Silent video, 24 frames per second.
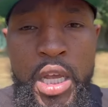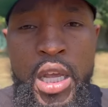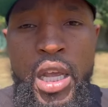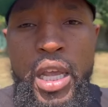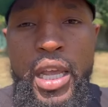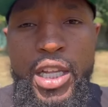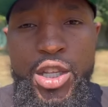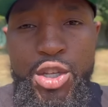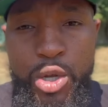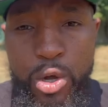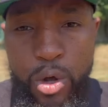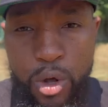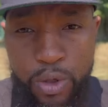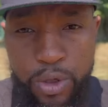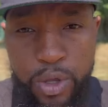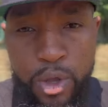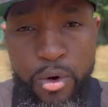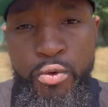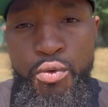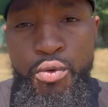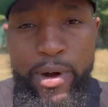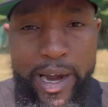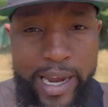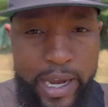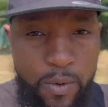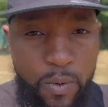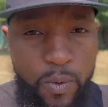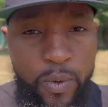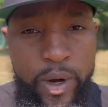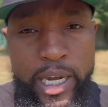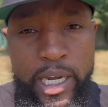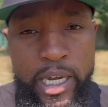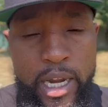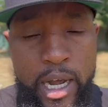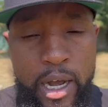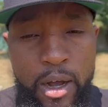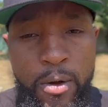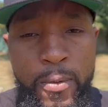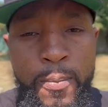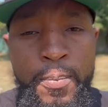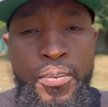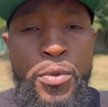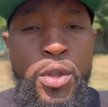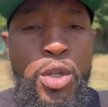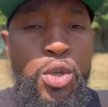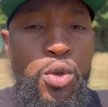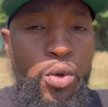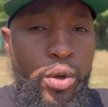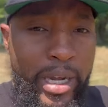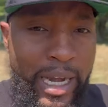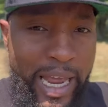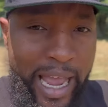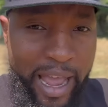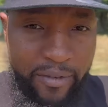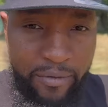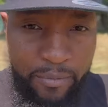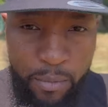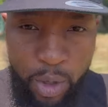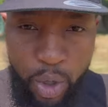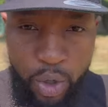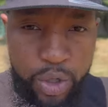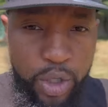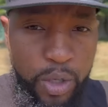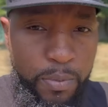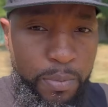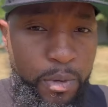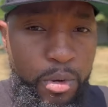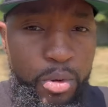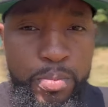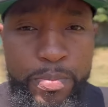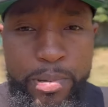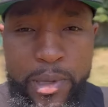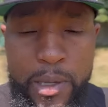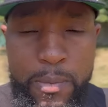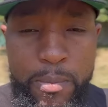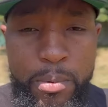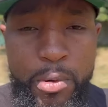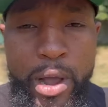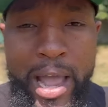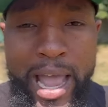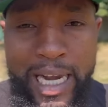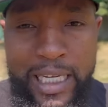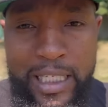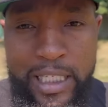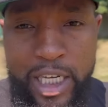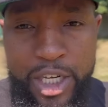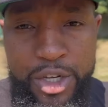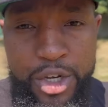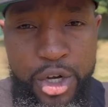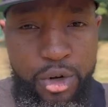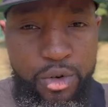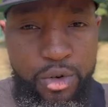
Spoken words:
It's called the rate window. You can have multiple people access your